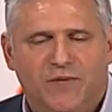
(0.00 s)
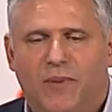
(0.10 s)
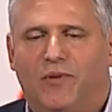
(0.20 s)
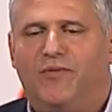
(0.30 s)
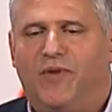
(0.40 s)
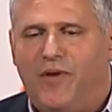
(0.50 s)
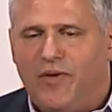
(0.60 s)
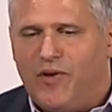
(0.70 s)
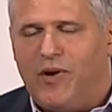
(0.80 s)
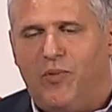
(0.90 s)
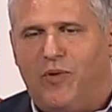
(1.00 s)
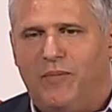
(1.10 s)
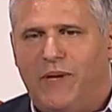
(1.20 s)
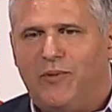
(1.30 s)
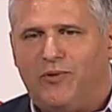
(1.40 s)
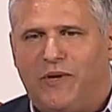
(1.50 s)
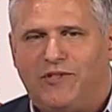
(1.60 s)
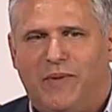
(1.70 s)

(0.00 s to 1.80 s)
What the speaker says: people are very, very important people to us.